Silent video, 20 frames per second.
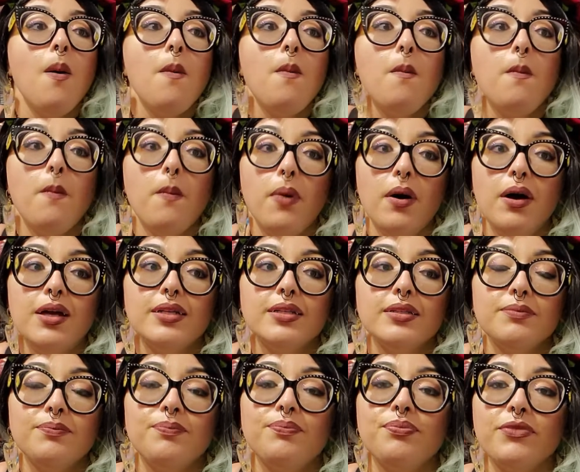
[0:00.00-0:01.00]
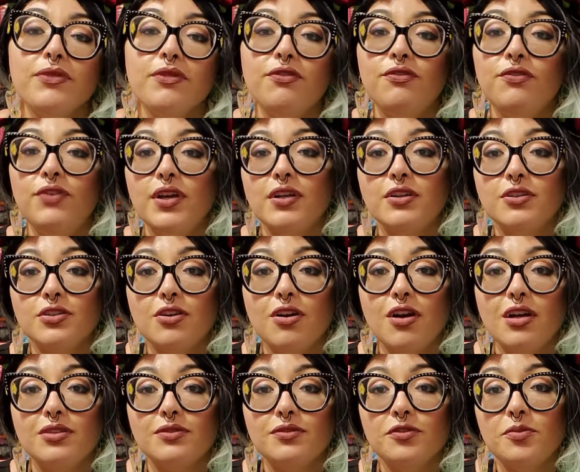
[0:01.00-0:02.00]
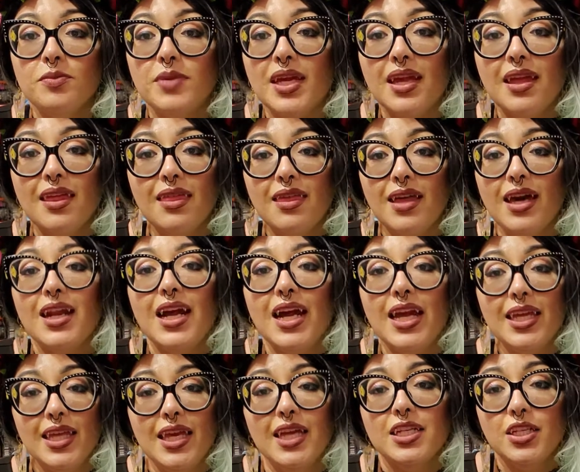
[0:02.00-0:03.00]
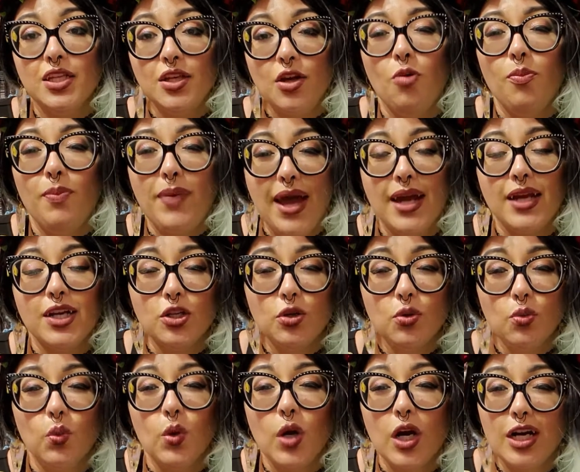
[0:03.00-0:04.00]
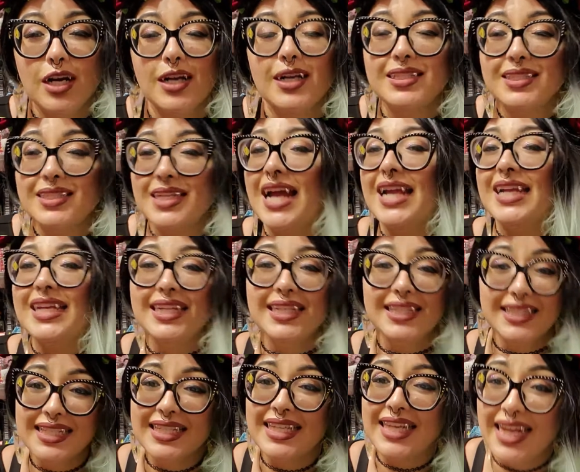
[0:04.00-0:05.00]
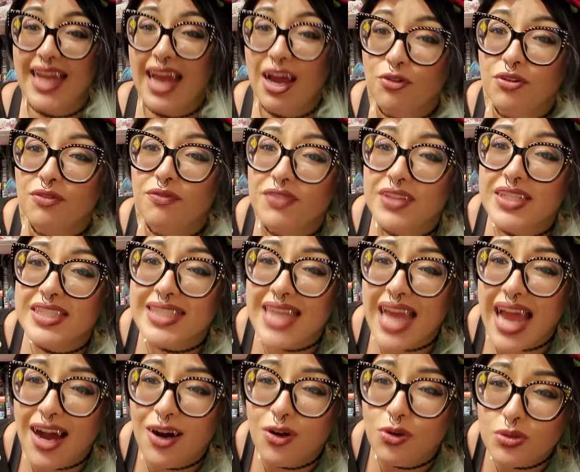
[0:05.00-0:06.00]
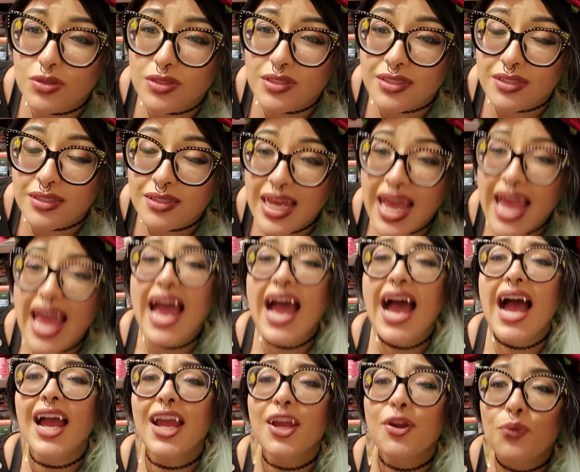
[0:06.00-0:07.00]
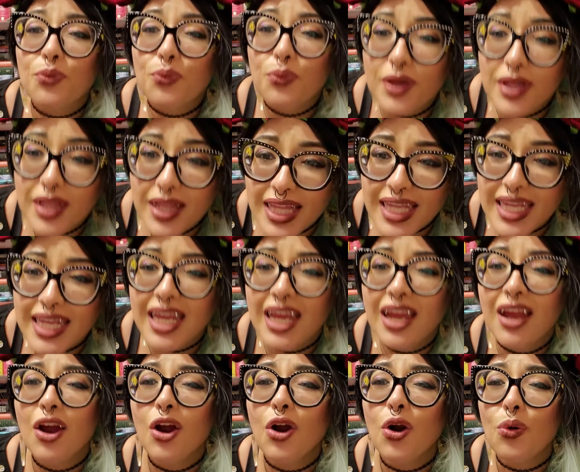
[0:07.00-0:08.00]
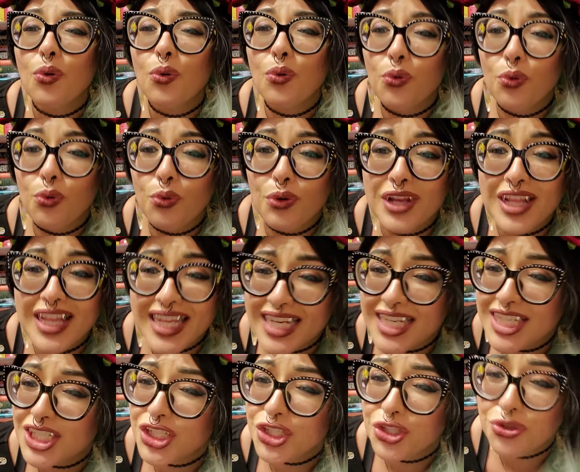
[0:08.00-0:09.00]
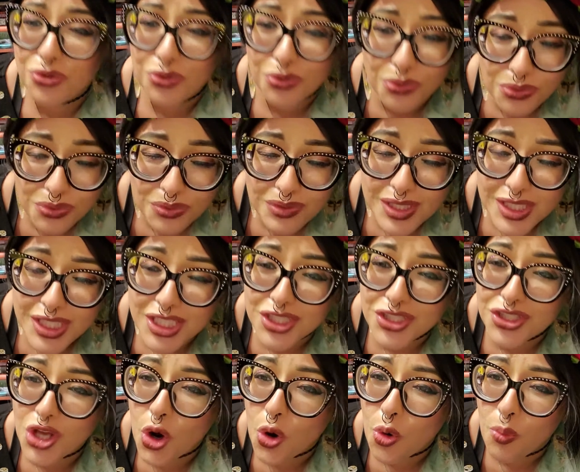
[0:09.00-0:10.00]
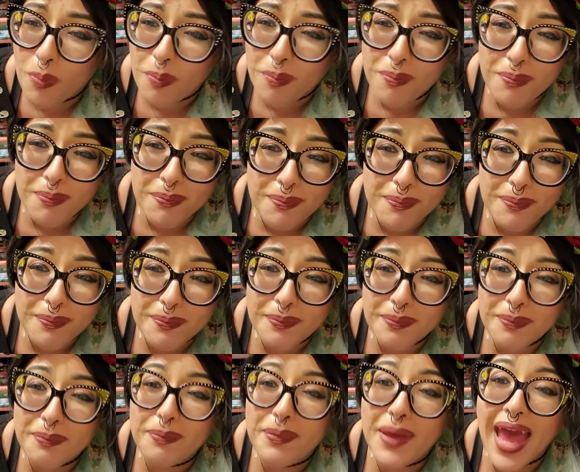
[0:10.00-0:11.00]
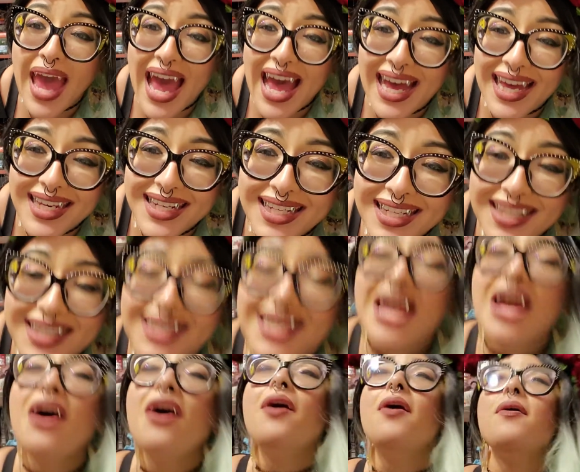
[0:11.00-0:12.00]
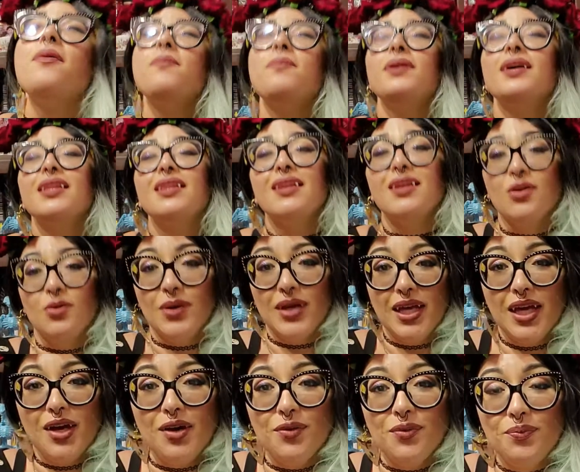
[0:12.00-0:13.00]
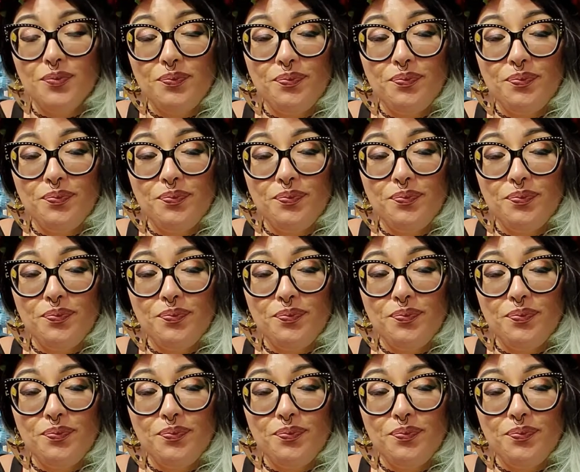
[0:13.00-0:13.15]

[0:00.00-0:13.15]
But fingers crossed for me that I get to go back to work because I need to get out of this house. I really, really do. So bad. But there we go.